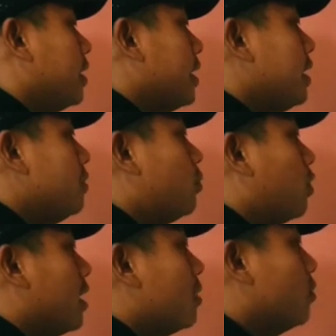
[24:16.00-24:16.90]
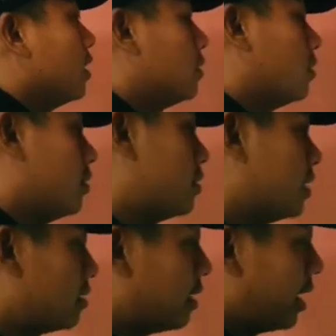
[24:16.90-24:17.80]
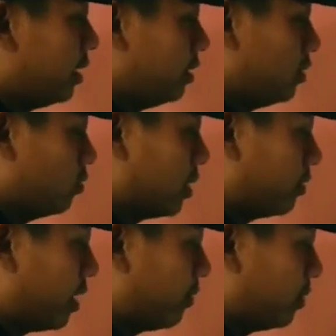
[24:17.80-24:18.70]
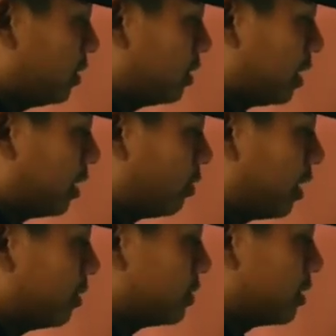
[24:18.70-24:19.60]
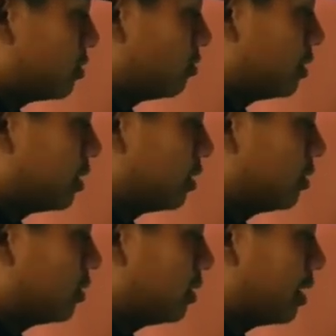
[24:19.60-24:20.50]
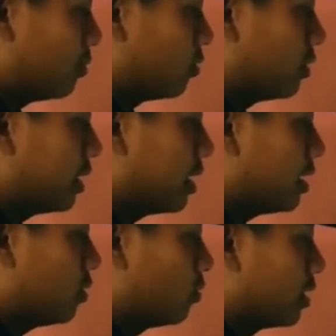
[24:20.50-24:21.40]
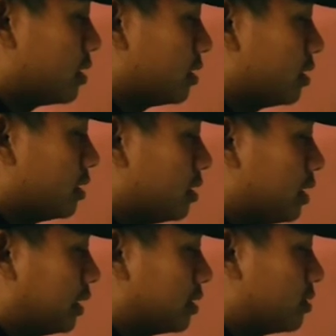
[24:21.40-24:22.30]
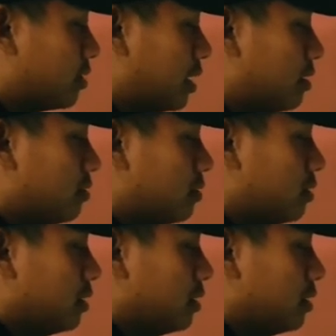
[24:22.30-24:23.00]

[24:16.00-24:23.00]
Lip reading: In polar molecules, just like what you have, I have just written, ammonia, water, etc.